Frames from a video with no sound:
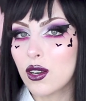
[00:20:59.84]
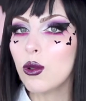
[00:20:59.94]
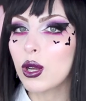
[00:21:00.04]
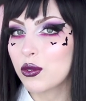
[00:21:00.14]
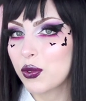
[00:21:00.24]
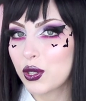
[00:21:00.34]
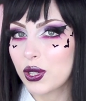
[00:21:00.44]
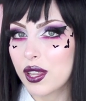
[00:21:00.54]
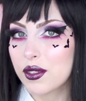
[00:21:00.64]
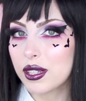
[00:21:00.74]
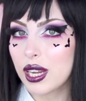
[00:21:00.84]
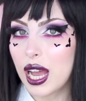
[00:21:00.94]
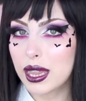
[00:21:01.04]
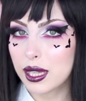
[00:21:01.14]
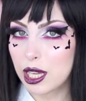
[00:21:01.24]
the whole outfit together,
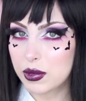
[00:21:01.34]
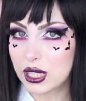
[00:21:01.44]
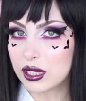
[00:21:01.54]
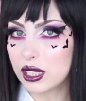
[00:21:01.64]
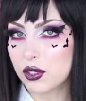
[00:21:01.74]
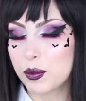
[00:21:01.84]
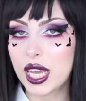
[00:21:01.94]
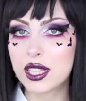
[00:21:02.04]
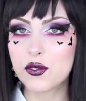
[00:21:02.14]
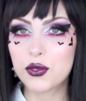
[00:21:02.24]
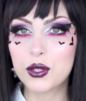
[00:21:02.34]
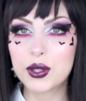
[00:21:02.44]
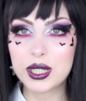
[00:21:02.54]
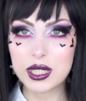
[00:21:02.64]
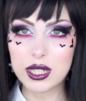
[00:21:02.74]
I think I'm gonna leave the pants
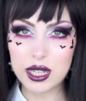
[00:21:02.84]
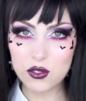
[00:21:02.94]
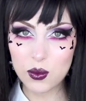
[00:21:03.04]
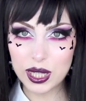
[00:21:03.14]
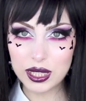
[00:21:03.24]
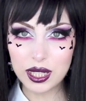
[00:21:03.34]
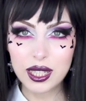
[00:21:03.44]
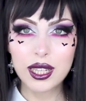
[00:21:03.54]
for the next one.